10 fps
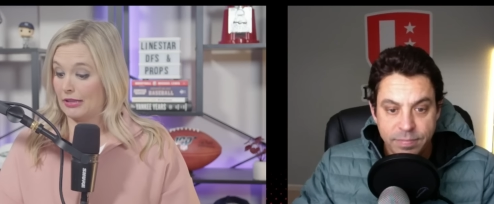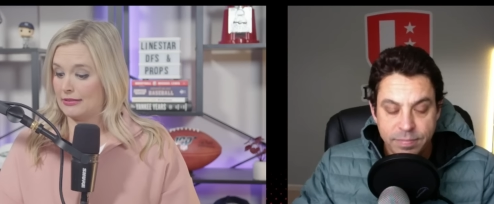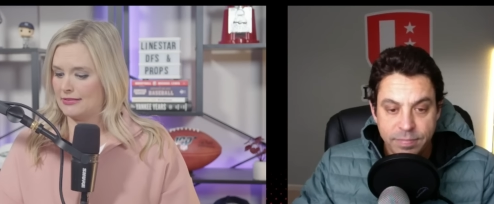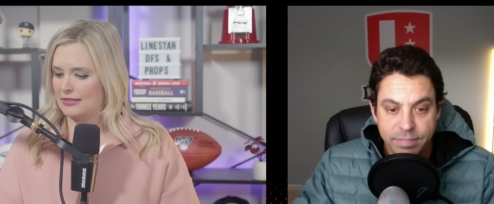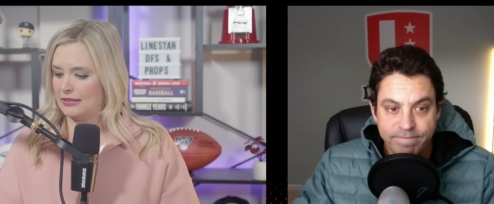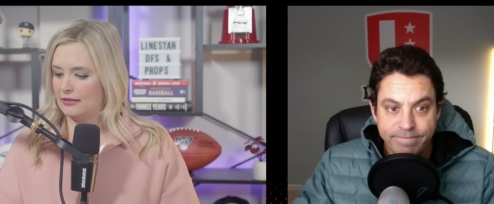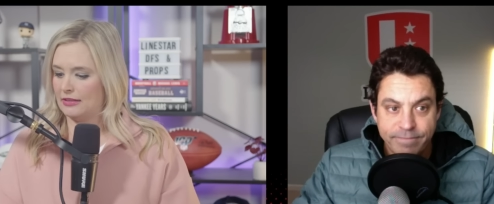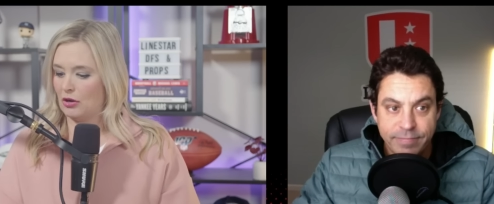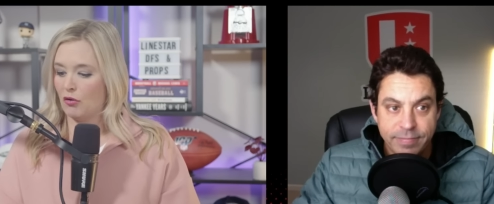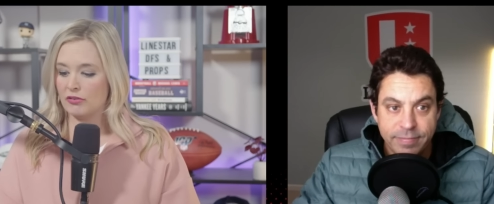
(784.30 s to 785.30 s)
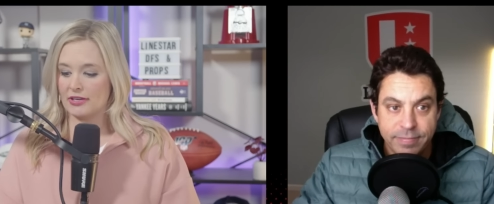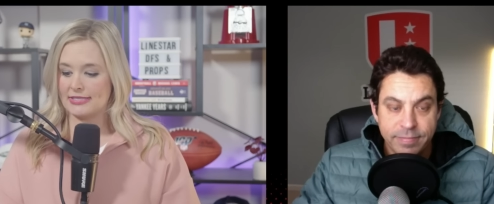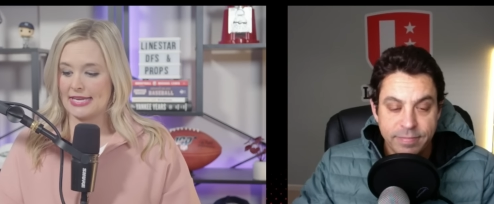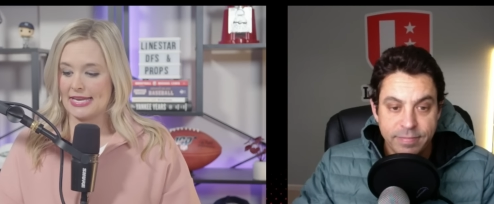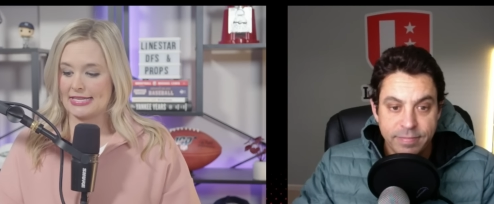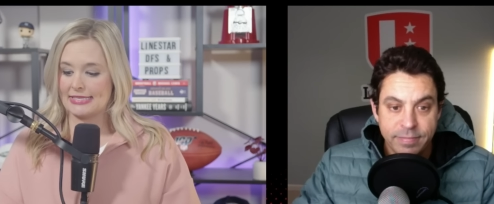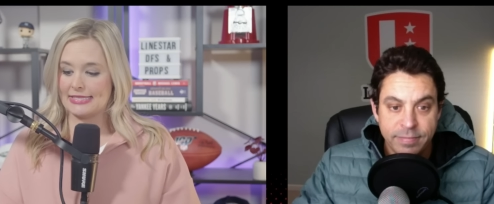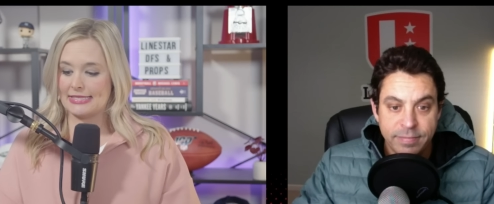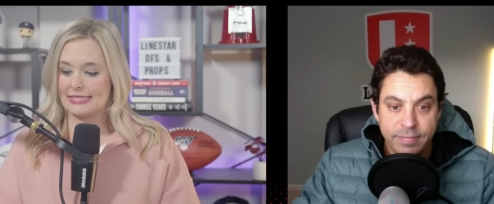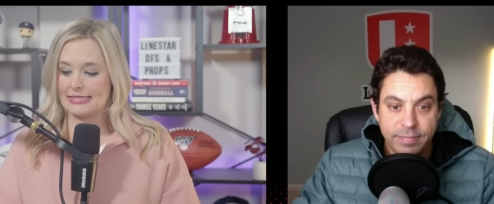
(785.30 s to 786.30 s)
Speaker 1: let's see, the over is hit in
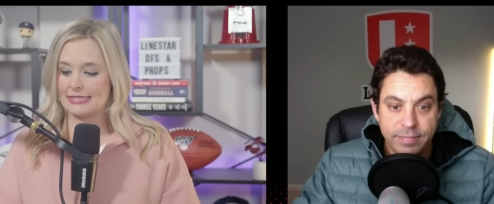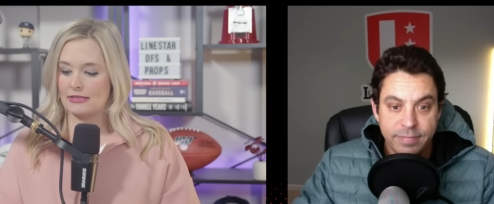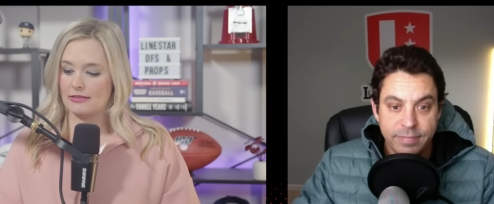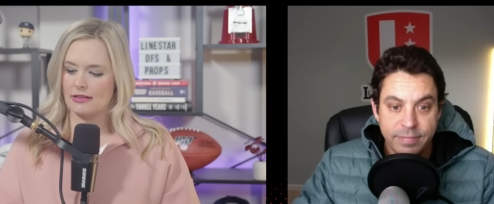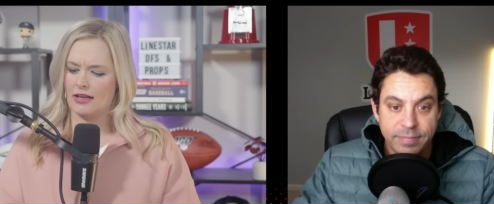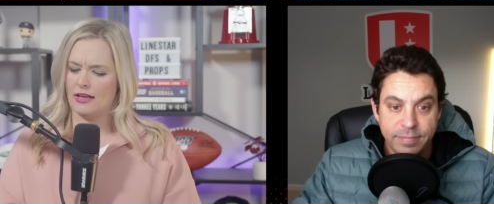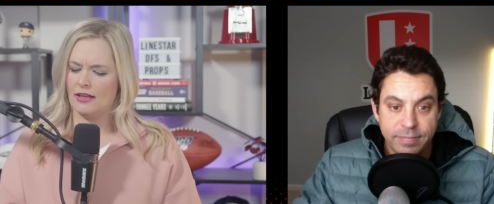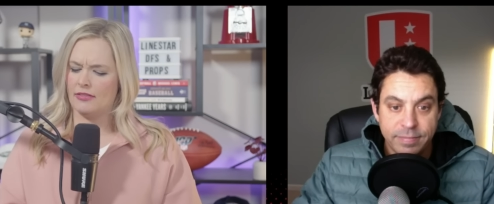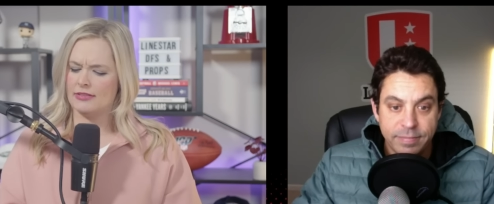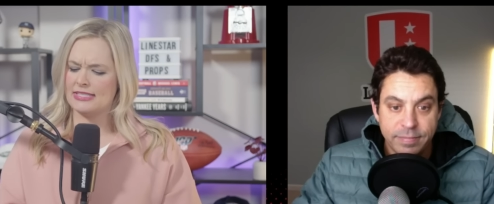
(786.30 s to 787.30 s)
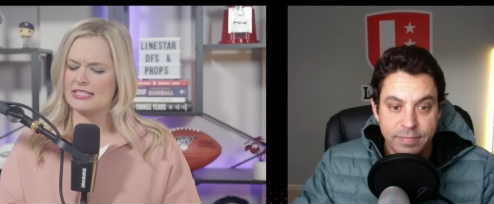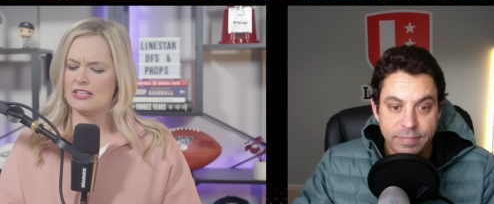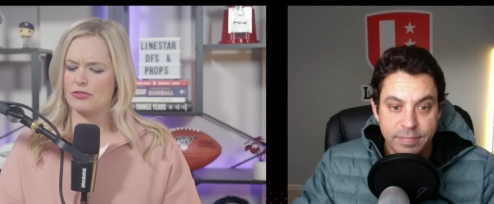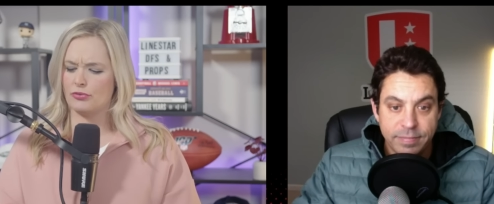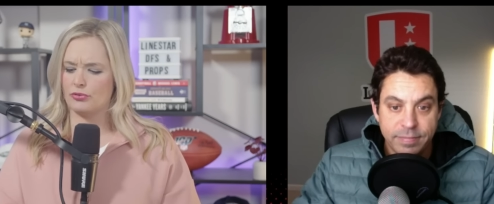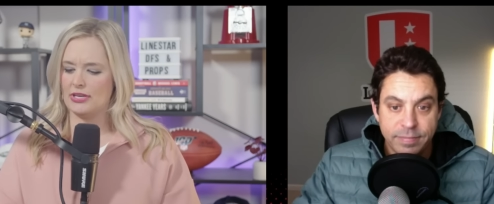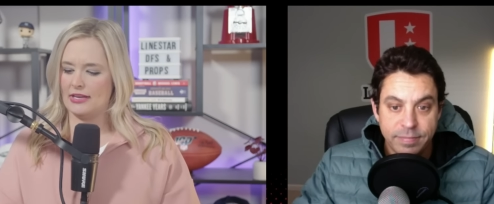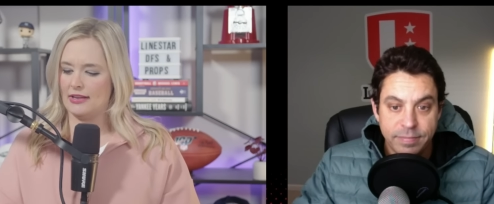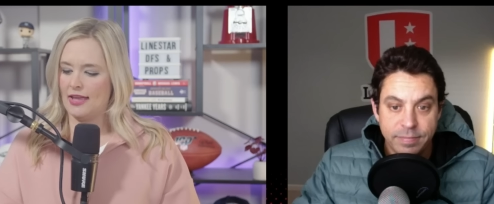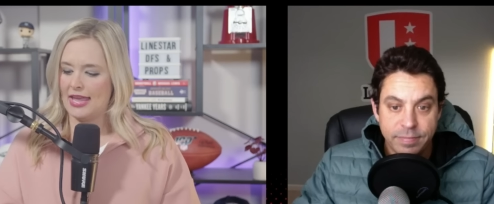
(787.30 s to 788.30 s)
uh, six and
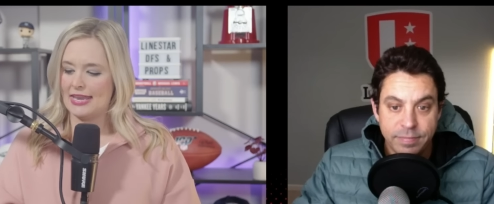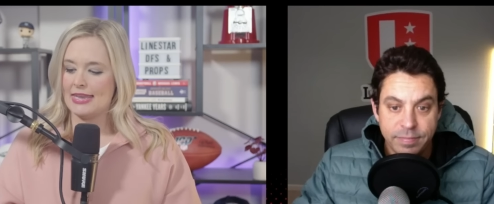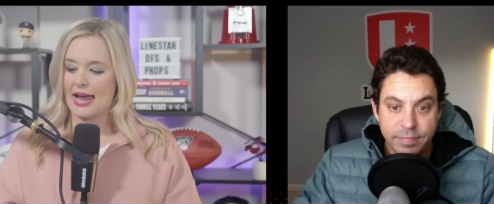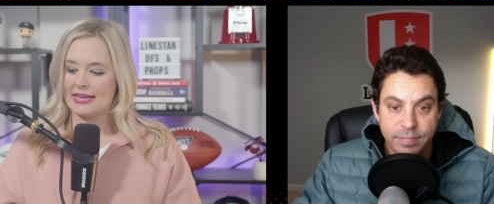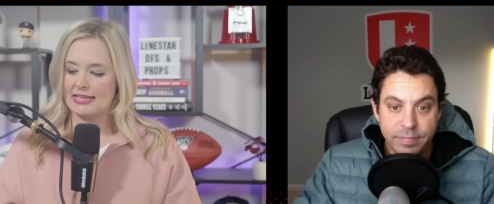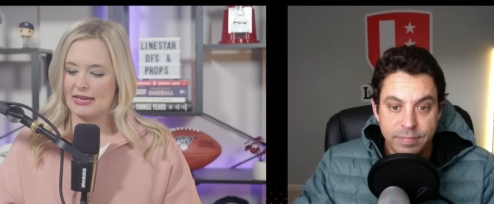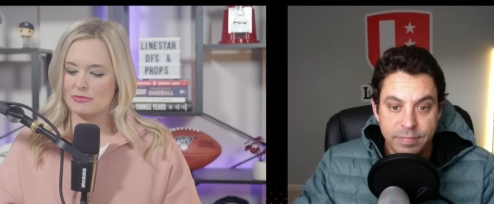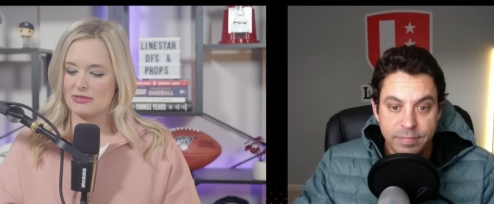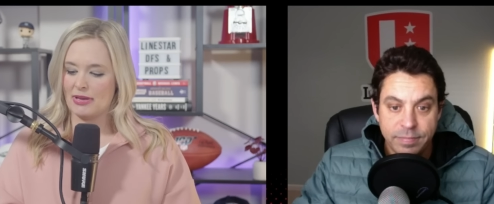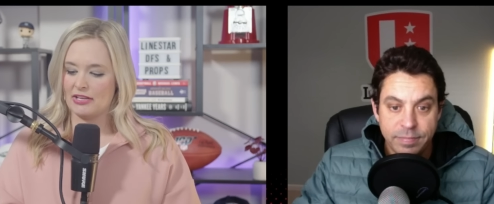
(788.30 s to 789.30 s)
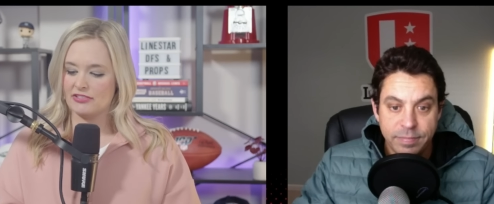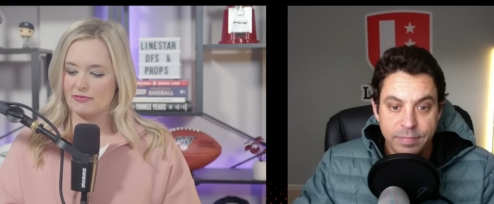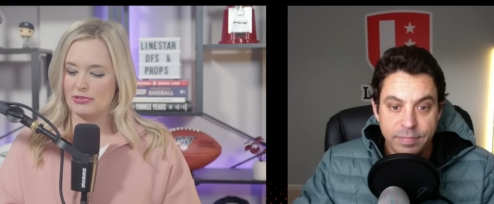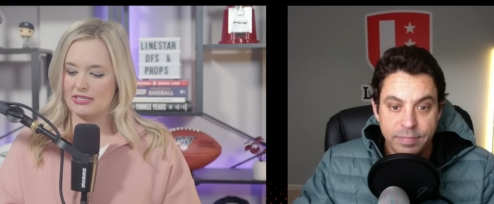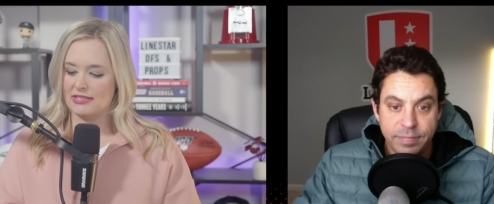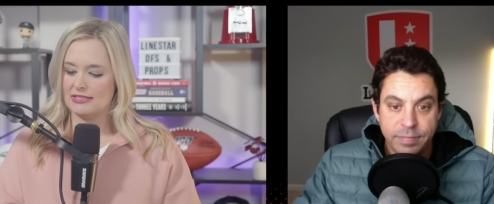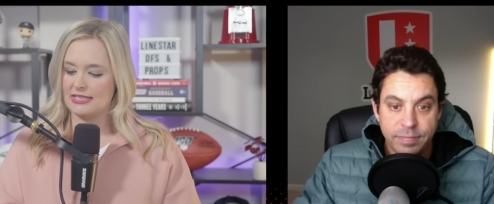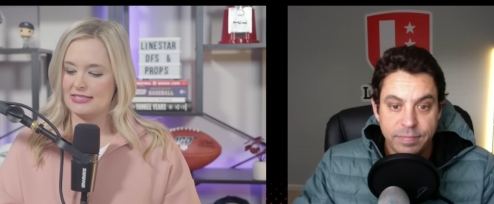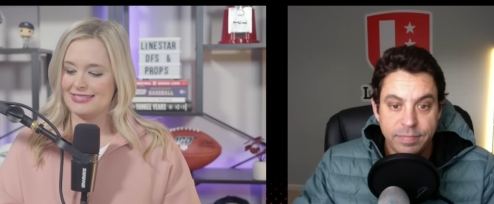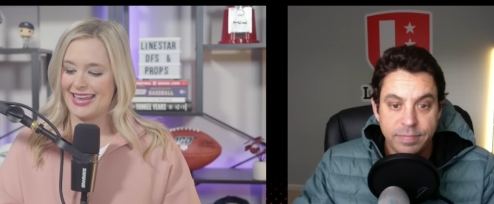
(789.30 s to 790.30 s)
three in nine games the Bengals have played this
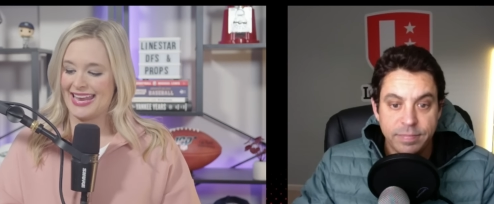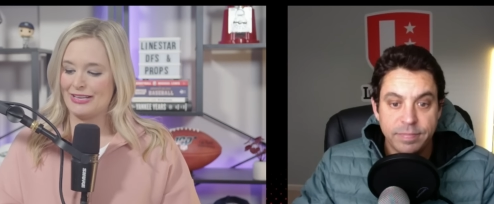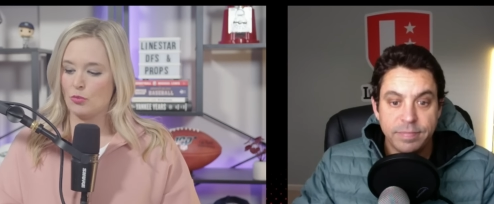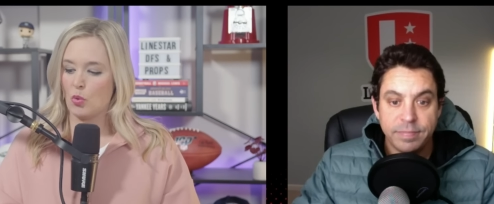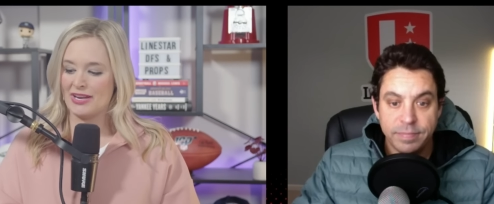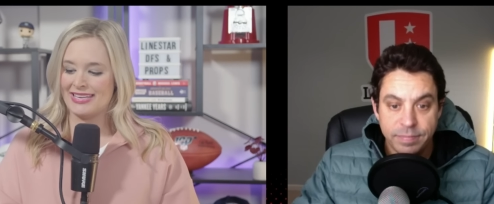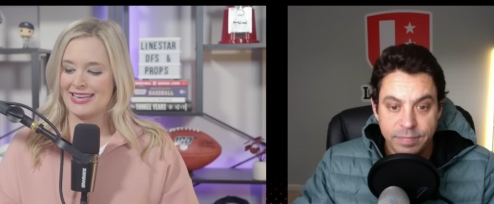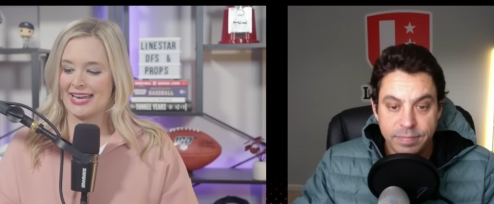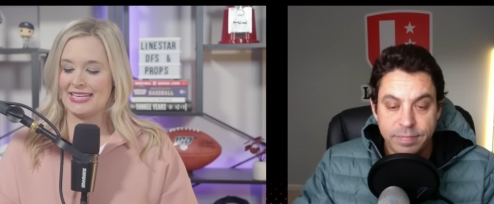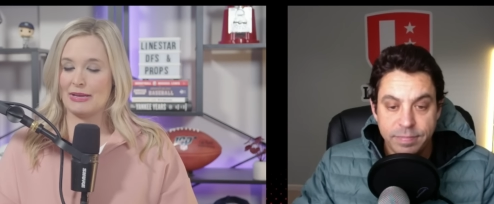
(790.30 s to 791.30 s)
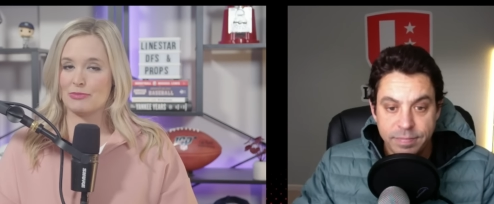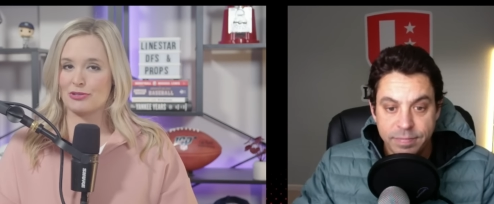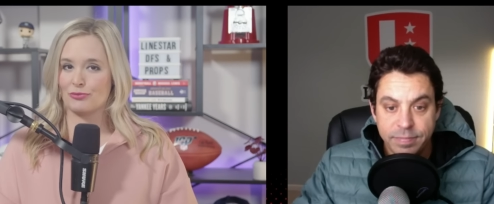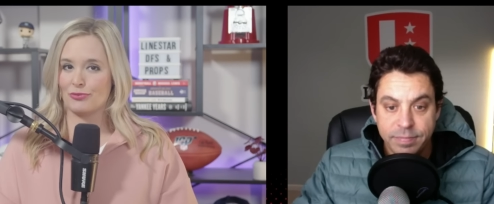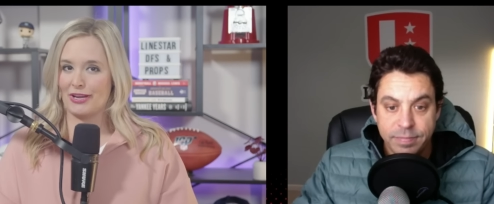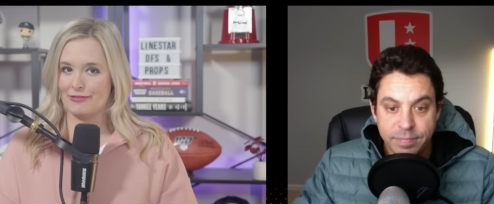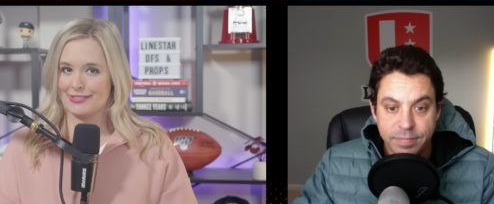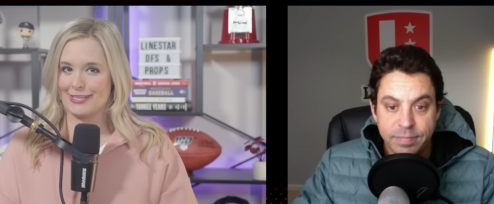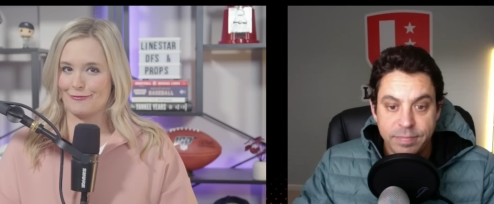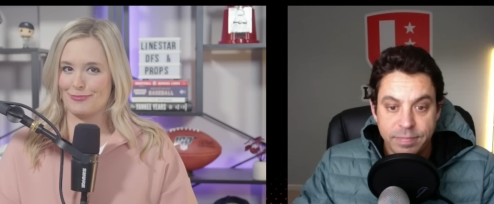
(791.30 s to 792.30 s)
season. Eight and one in nine games the
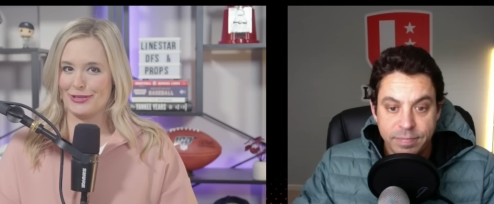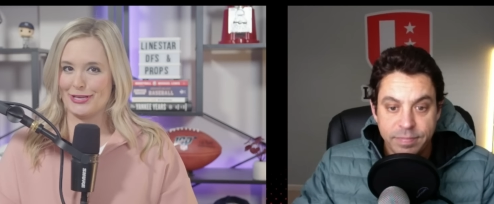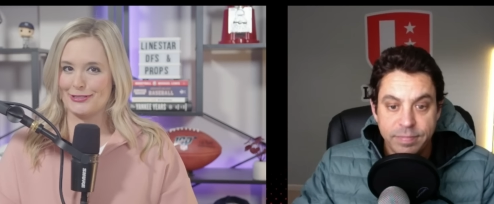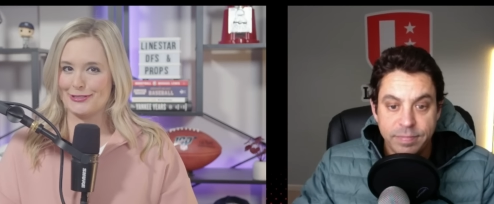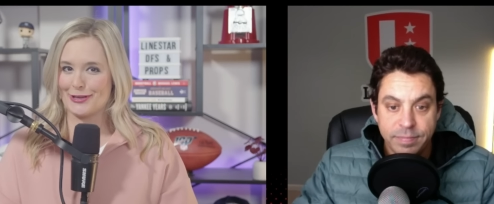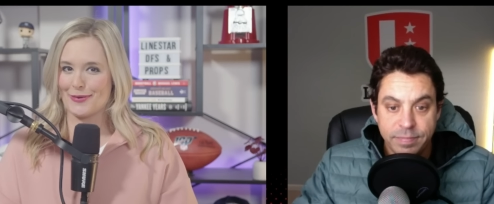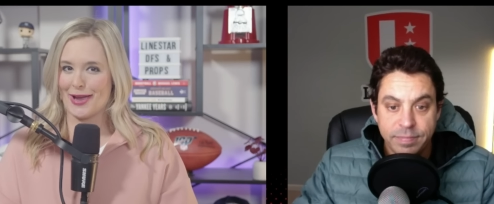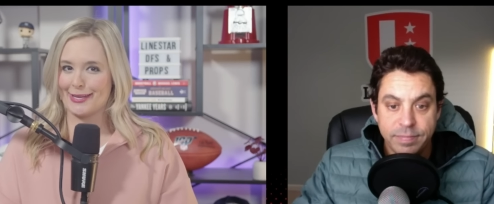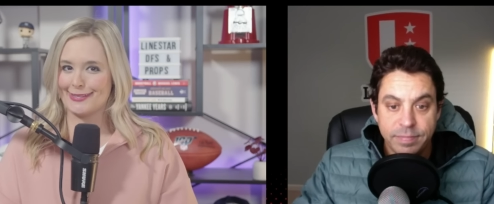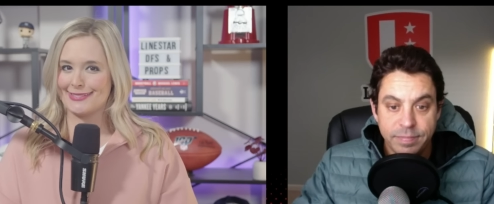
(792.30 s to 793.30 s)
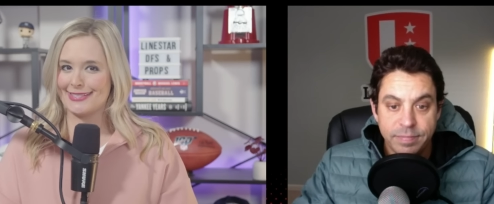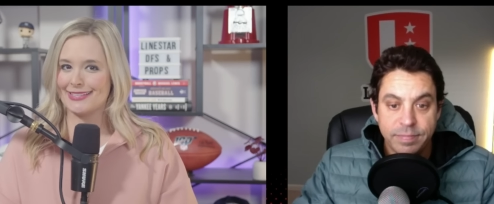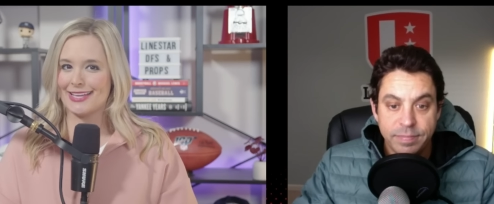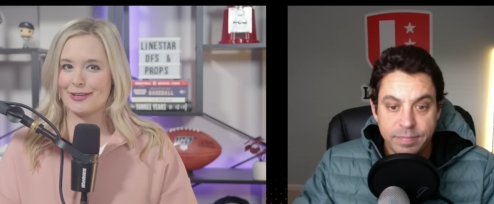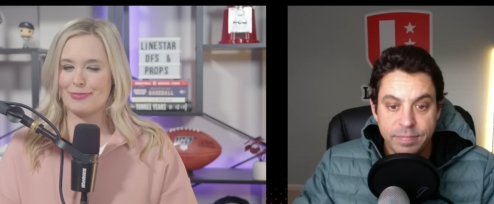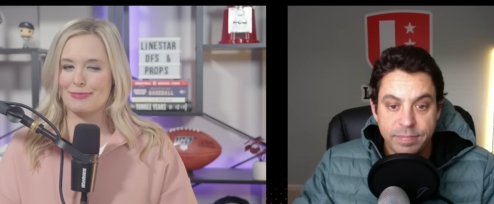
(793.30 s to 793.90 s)
Ravens have played. So I could see a lot of